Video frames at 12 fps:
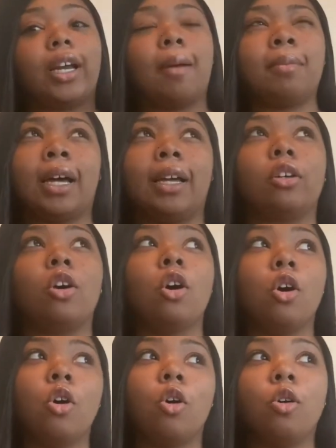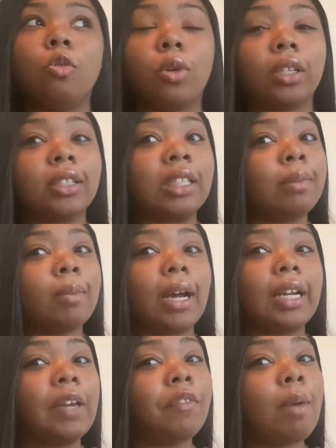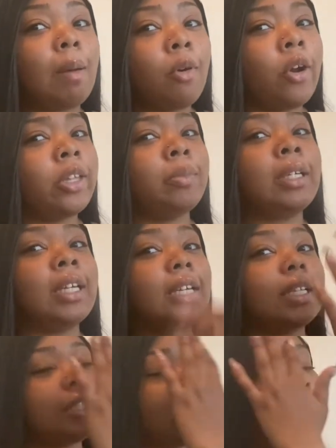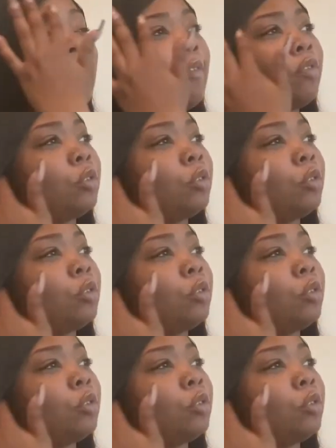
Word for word: I'm like who willing to be my date for my party because I'm having